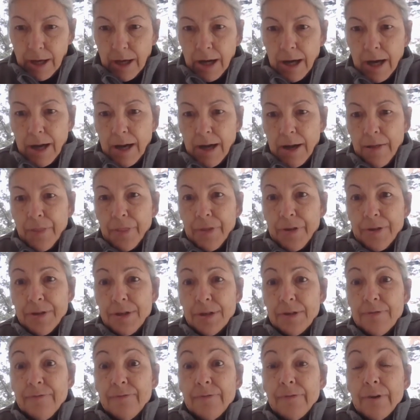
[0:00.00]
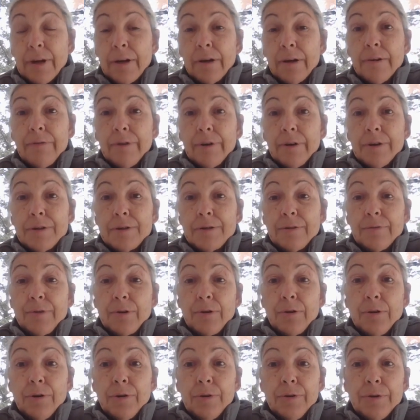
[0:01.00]
uh, this is very, very
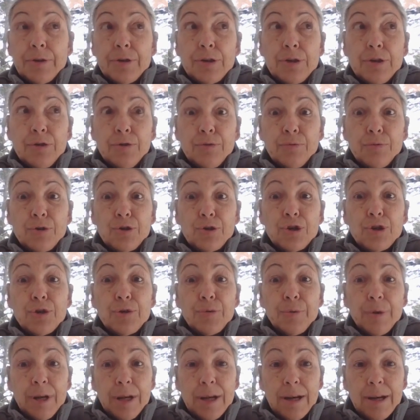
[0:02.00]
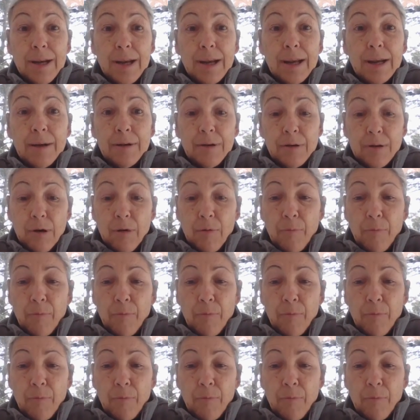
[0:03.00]
difficult to treat. And